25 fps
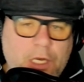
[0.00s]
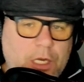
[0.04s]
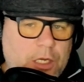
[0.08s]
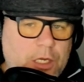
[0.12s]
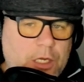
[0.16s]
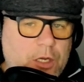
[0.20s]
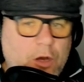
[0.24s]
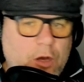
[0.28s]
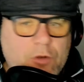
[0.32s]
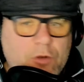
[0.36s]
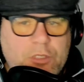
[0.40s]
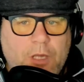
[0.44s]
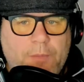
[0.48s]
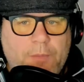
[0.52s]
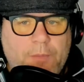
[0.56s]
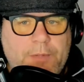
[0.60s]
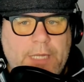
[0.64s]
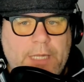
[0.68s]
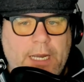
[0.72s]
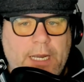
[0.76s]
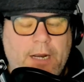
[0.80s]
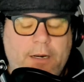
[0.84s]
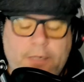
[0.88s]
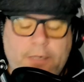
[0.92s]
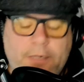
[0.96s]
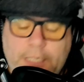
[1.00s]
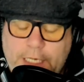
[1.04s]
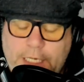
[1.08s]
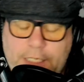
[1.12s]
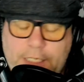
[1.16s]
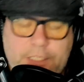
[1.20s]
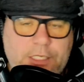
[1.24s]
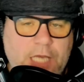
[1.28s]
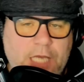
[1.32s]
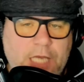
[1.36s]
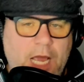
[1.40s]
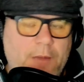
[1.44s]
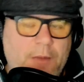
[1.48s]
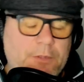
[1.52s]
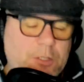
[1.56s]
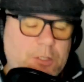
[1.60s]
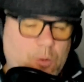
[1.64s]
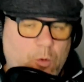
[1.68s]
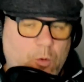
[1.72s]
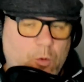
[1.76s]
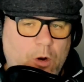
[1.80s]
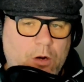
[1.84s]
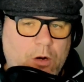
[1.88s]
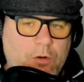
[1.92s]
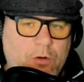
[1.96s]
goes up there. His job is to
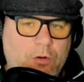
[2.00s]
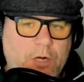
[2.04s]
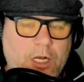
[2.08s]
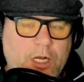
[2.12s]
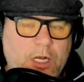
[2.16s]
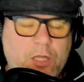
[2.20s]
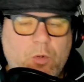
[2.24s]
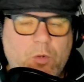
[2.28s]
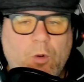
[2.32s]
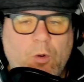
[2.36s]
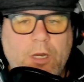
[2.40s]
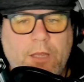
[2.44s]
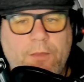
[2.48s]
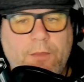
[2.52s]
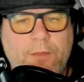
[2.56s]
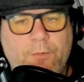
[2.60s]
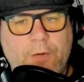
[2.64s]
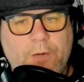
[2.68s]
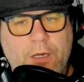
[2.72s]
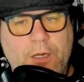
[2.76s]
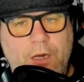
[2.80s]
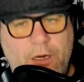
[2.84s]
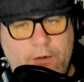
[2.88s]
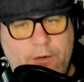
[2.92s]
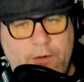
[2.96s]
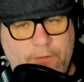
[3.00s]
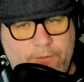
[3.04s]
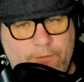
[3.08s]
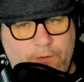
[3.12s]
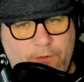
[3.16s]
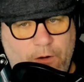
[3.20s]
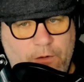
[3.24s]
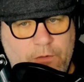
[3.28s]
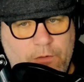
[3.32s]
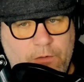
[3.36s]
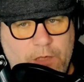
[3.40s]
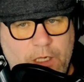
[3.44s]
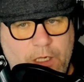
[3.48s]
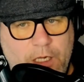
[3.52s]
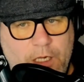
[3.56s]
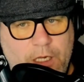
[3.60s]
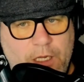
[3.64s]
work on a 2,300 volt,